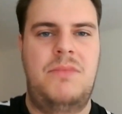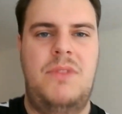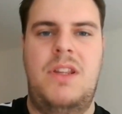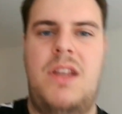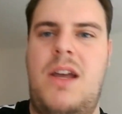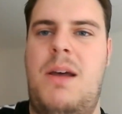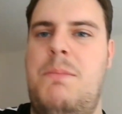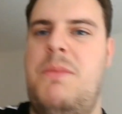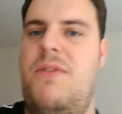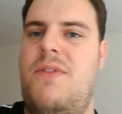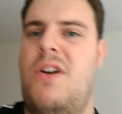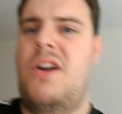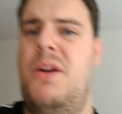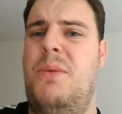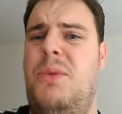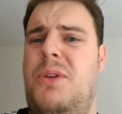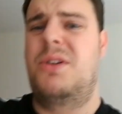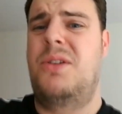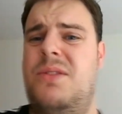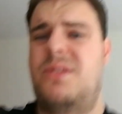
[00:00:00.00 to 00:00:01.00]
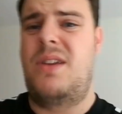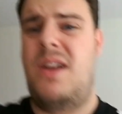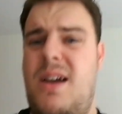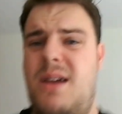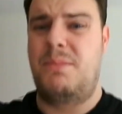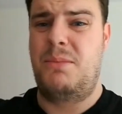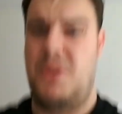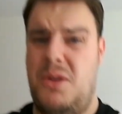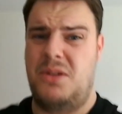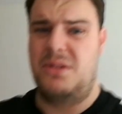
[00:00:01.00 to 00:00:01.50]
And before anyone goes there,
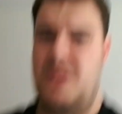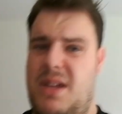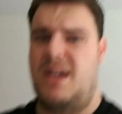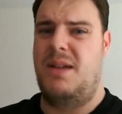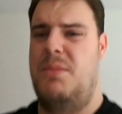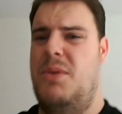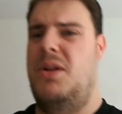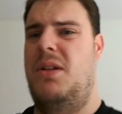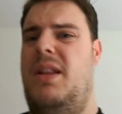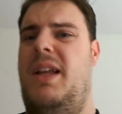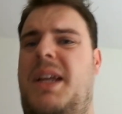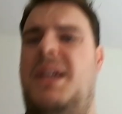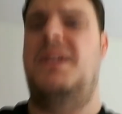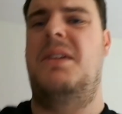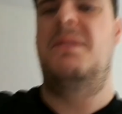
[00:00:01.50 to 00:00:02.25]
I'm not like